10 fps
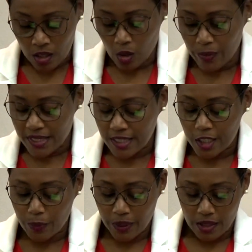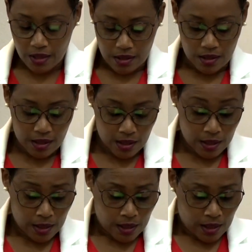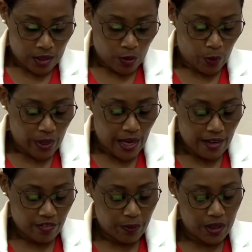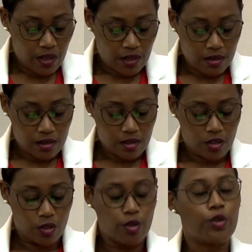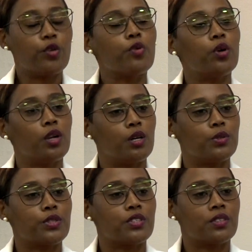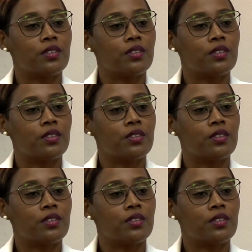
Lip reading: Now, Mr. Speaker, we have begun the rollout